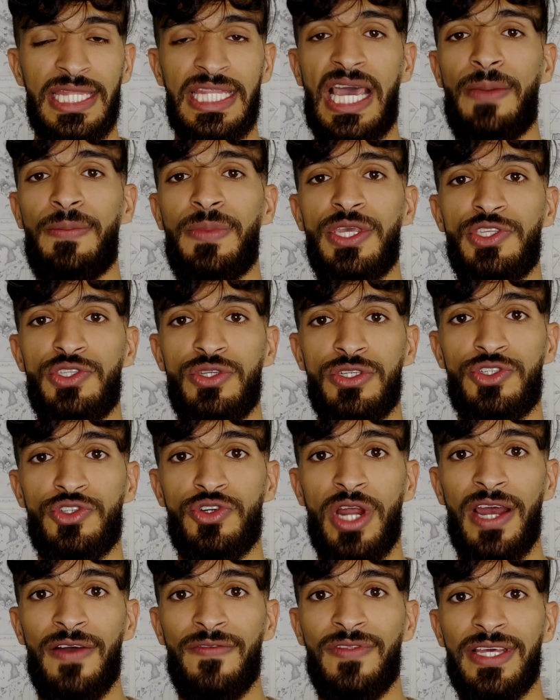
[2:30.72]
That means you're
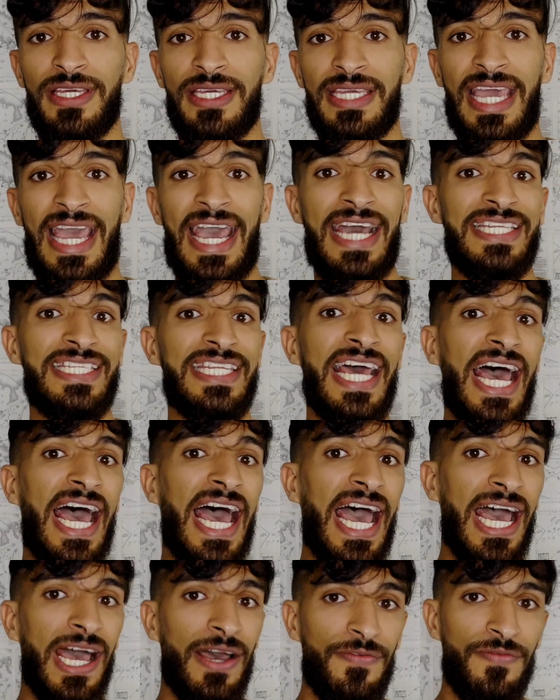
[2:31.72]
traveling at
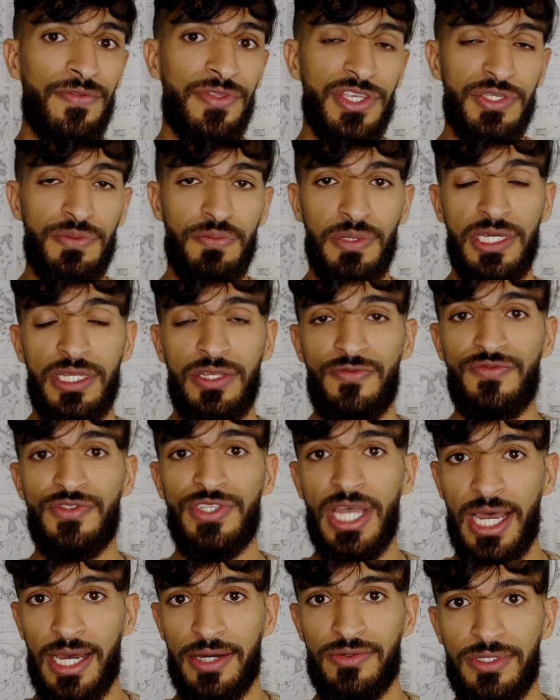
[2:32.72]
half the speed of
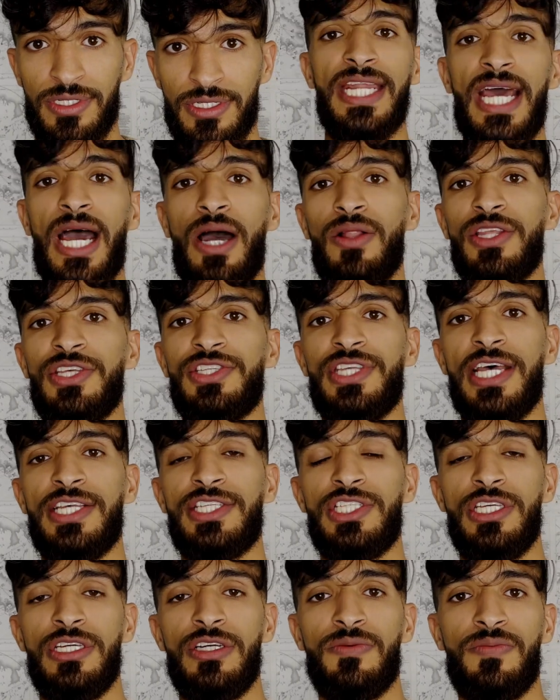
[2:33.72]
sound. Now let's
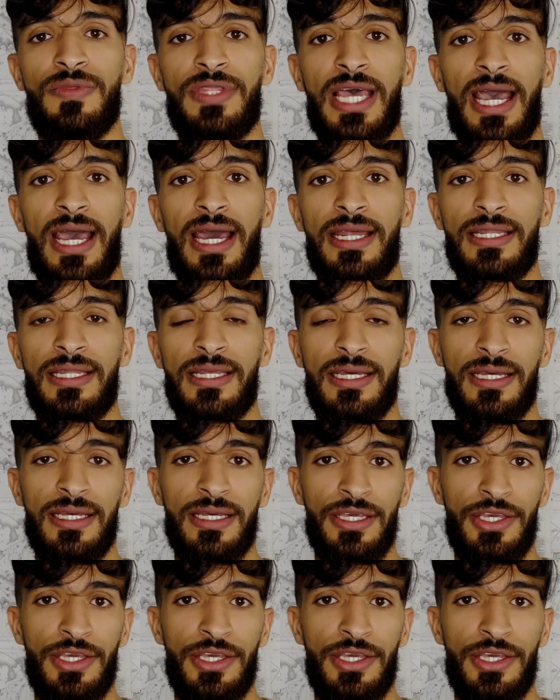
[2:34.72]
assume that